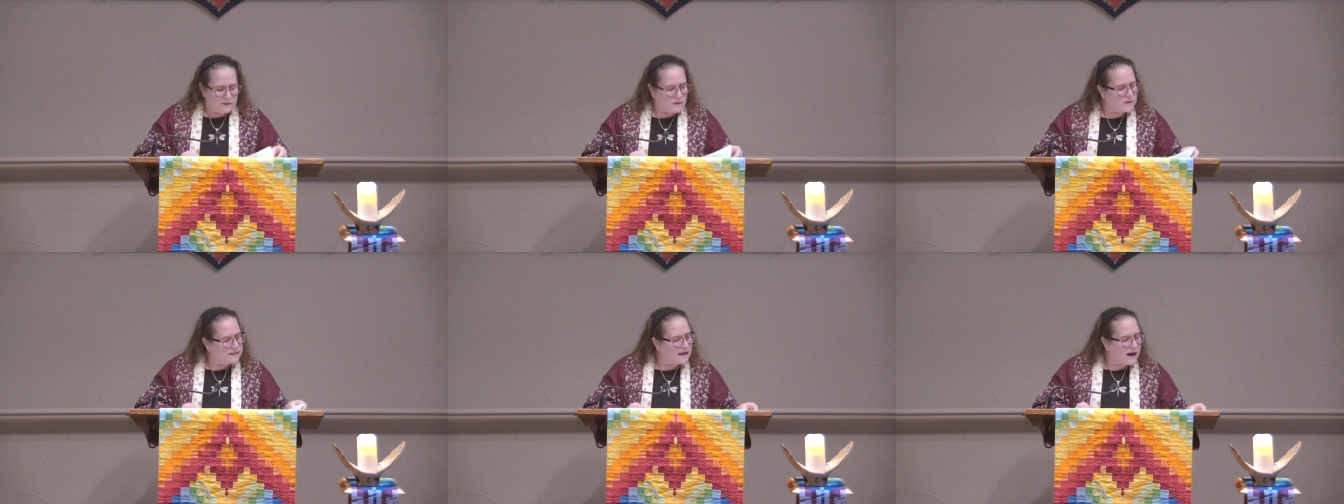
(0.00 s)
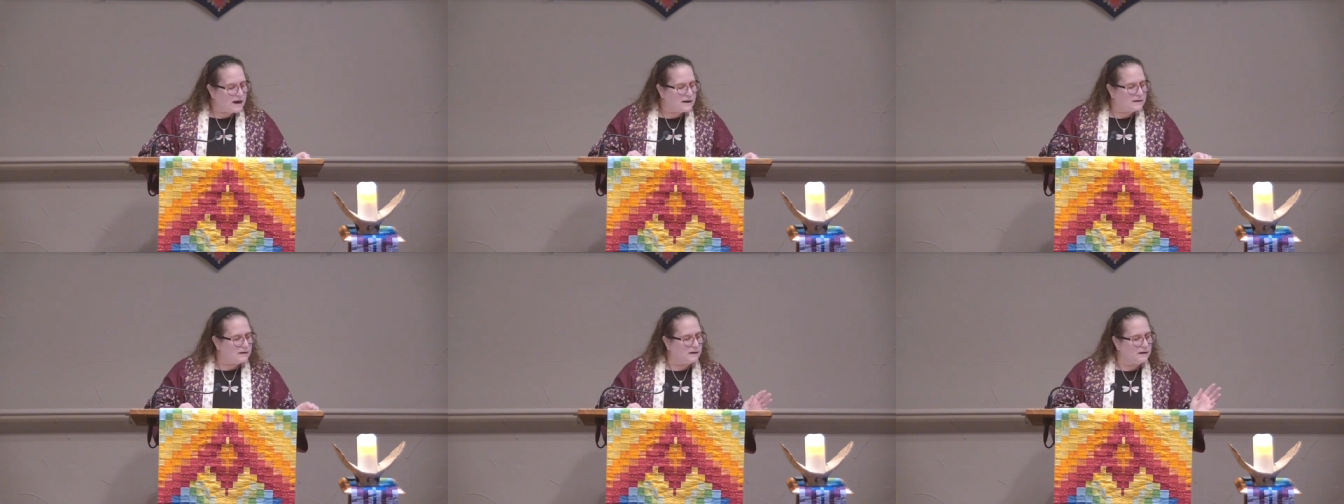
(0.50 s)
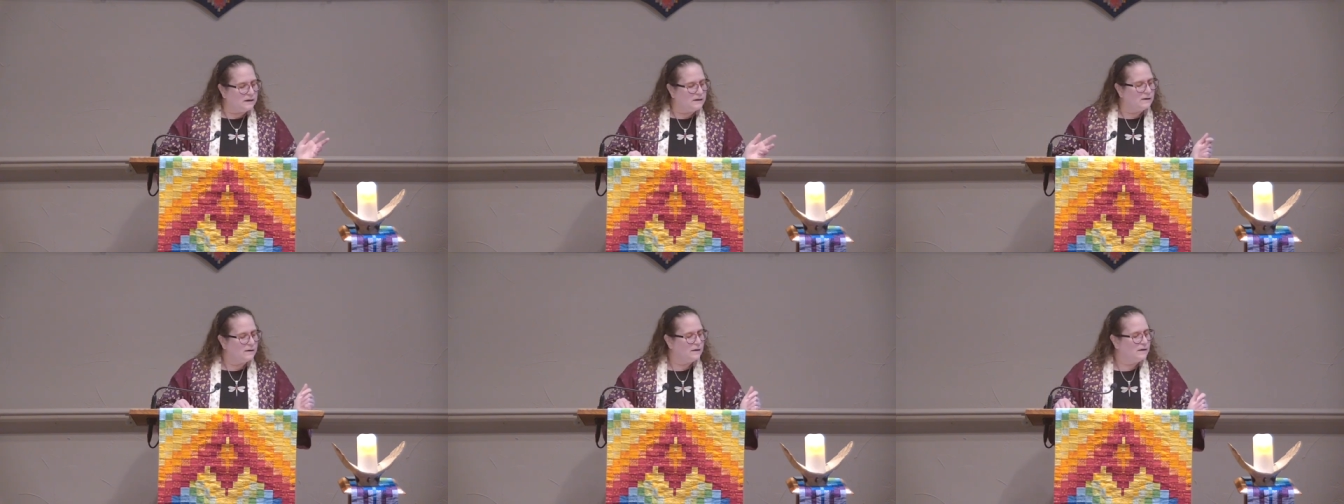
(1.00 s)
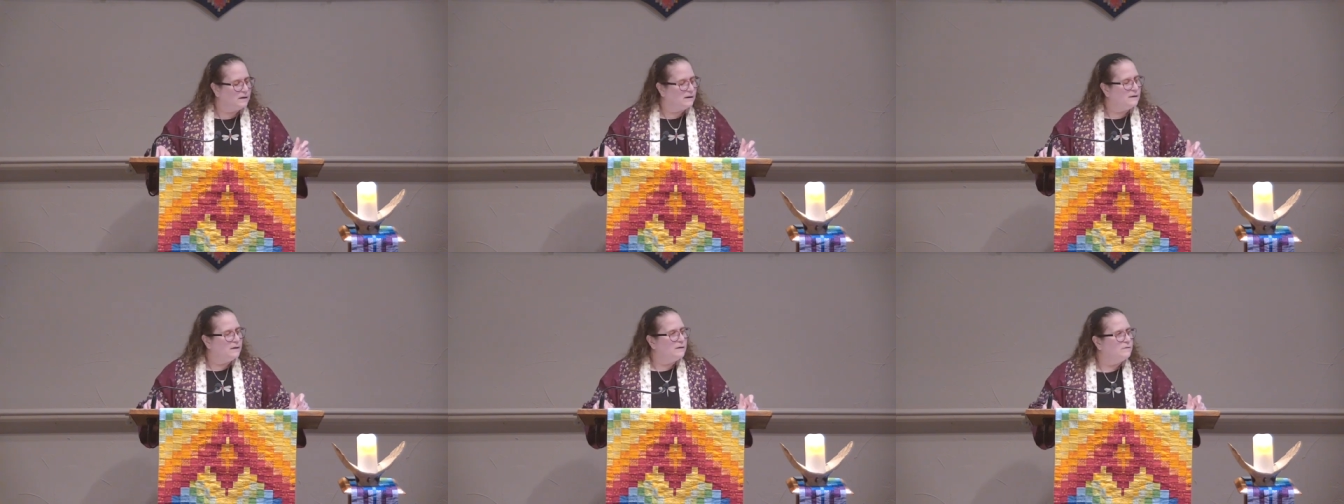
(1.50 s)
So aside
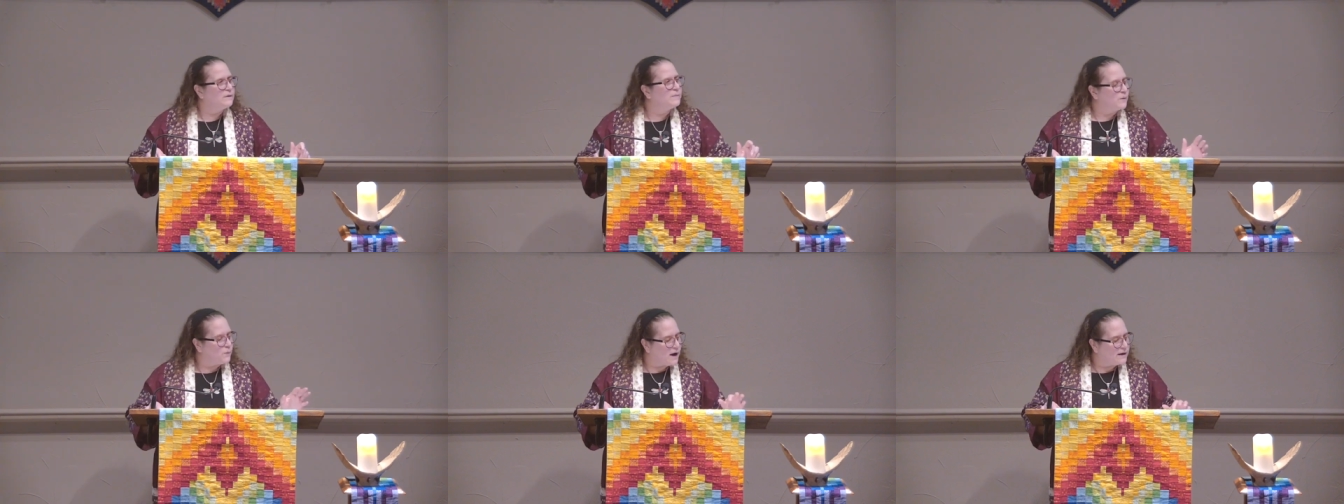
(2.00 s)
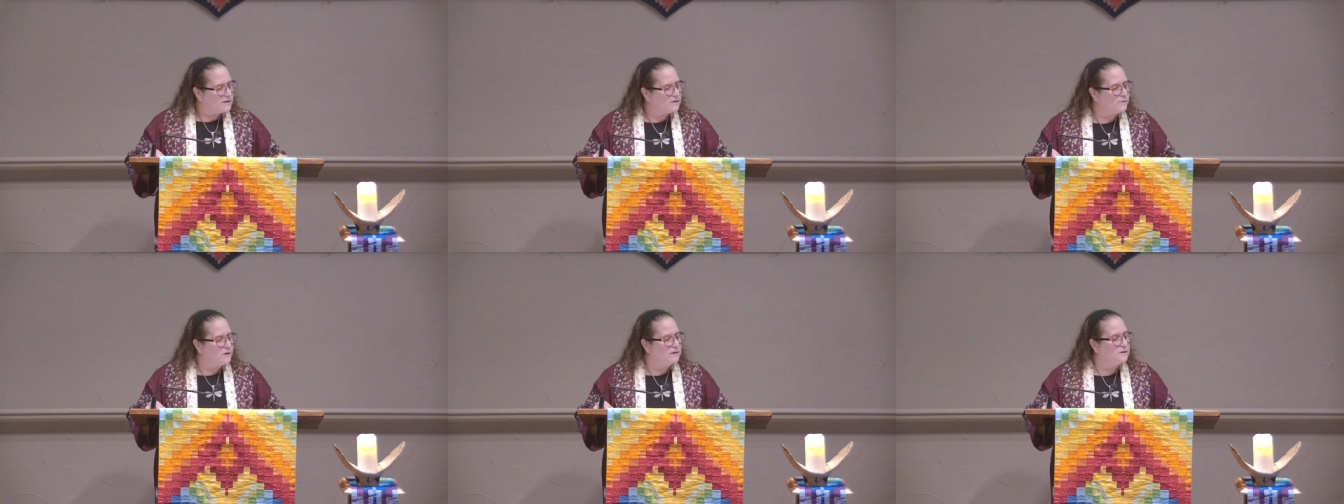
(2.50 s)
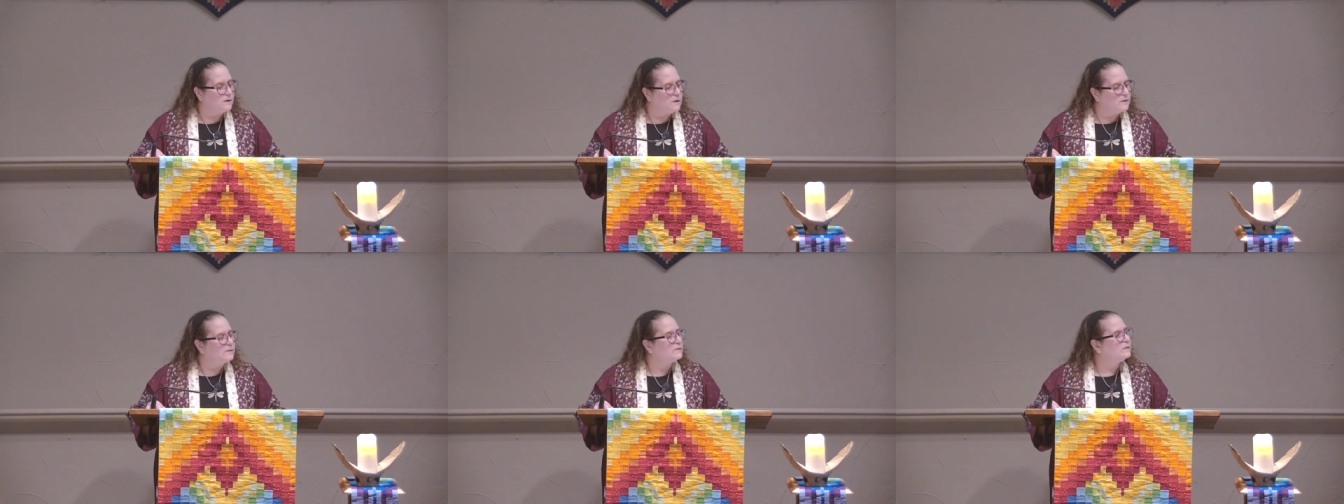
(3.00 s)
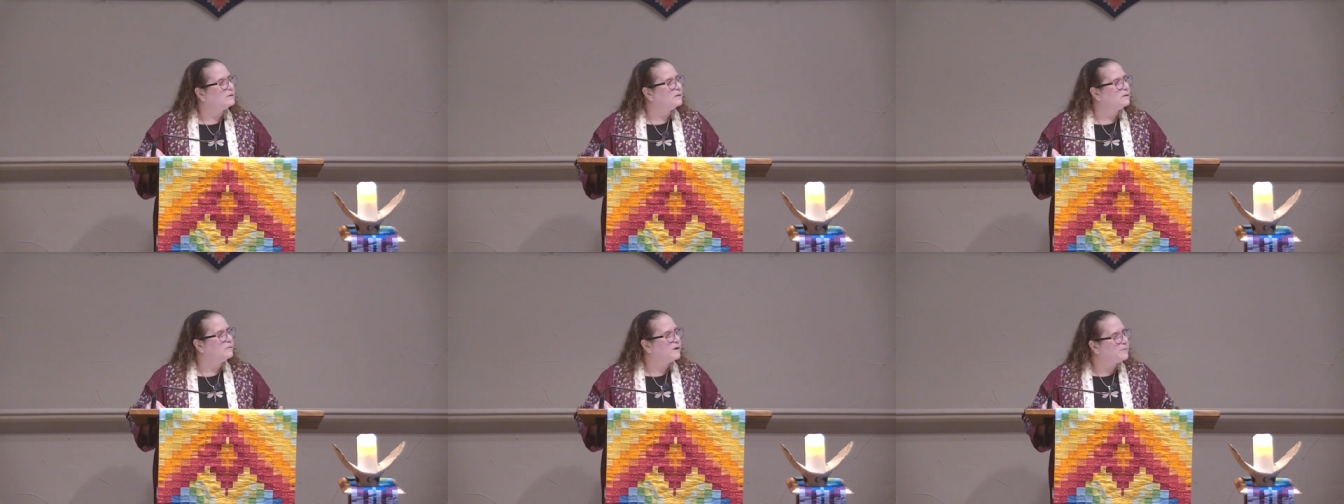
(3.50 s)
from the right to one's own
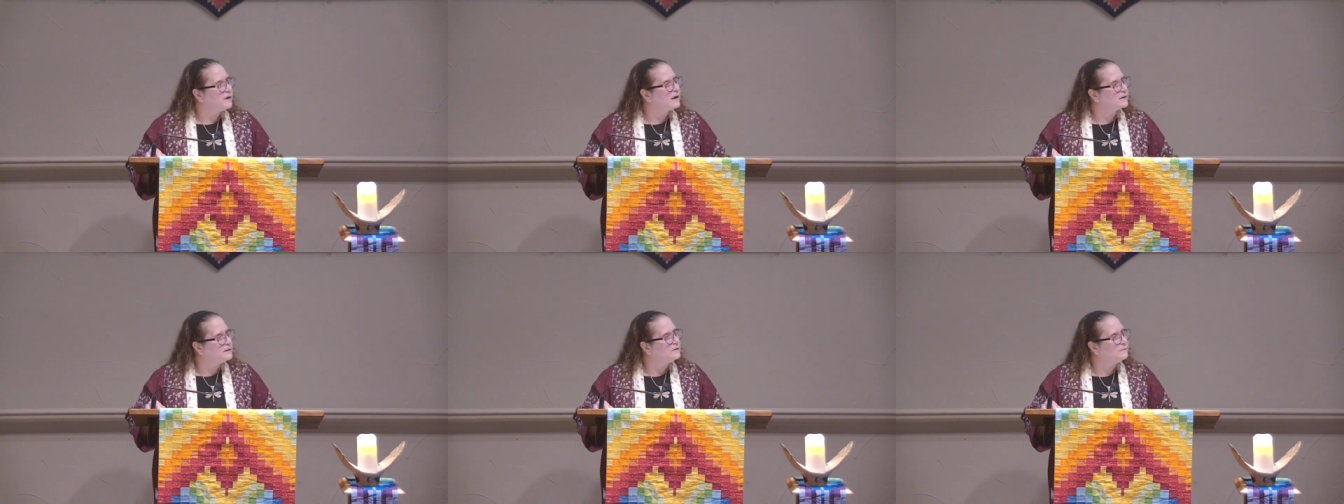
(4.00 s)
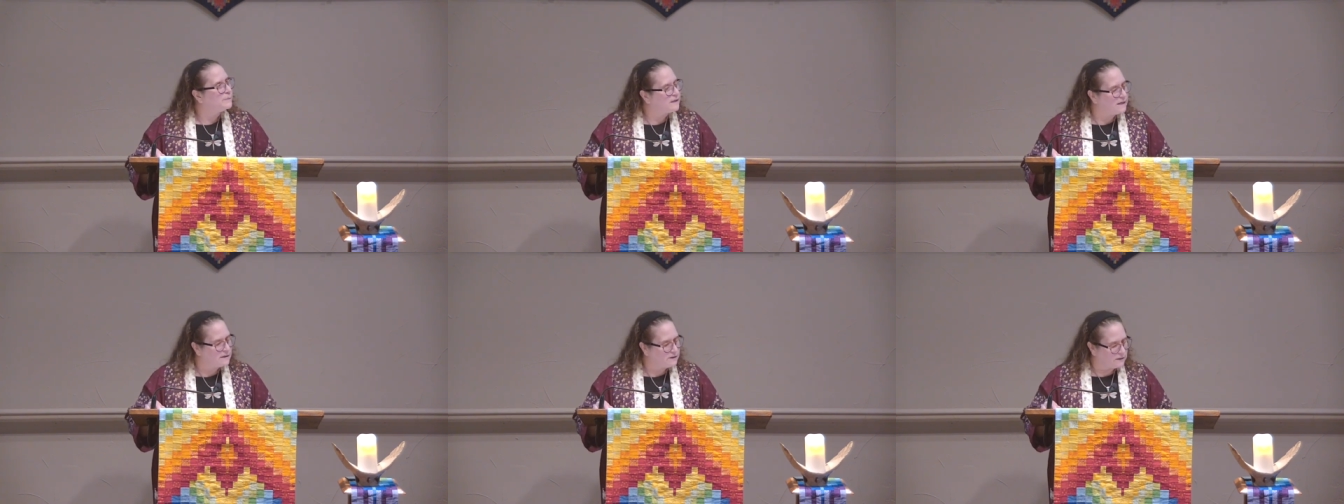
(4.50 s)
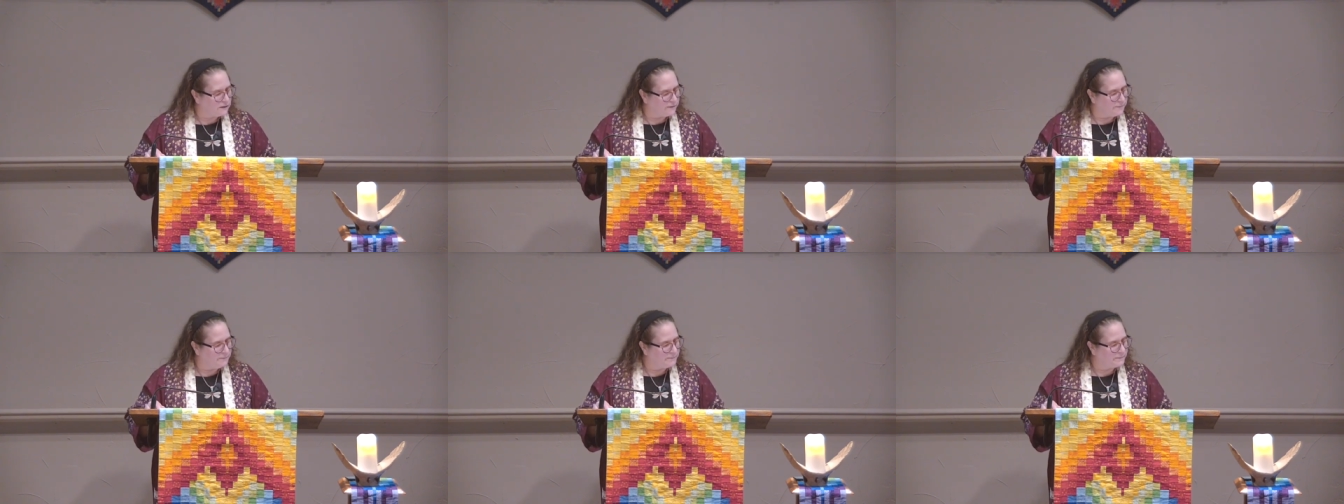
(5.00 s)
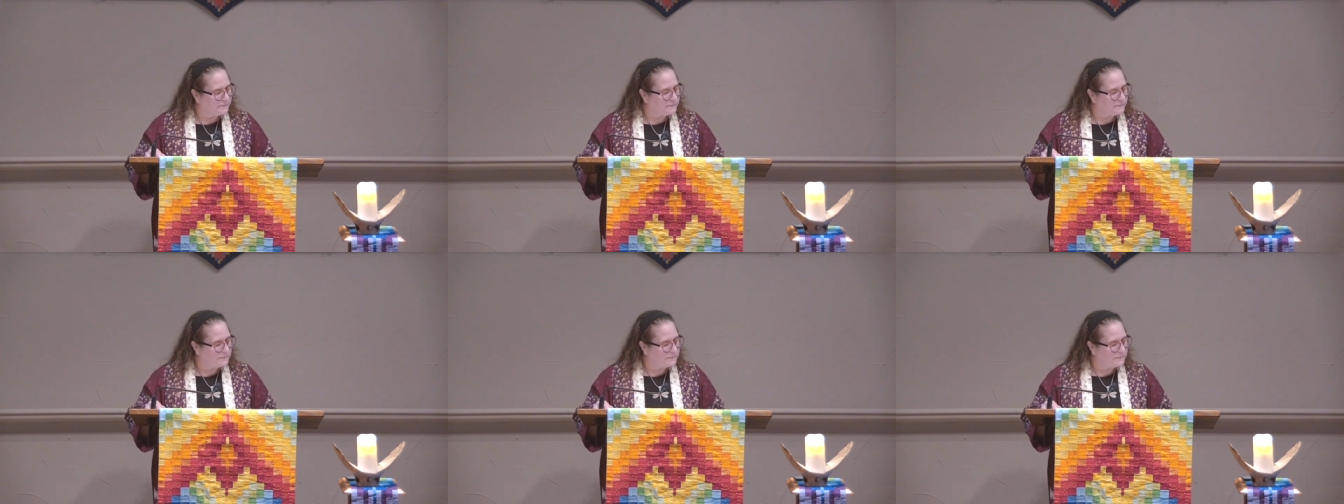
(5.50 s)
reproductive potential,